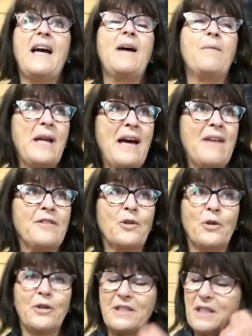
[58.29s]
and we haven't
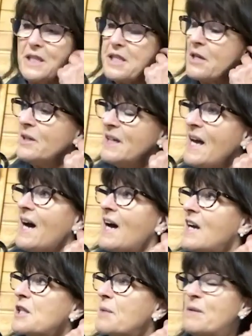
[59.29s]
got it. So
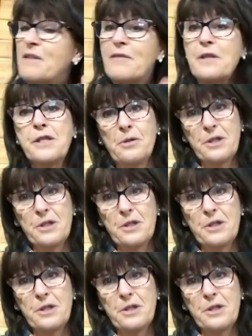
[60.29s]
it's a bit of a sore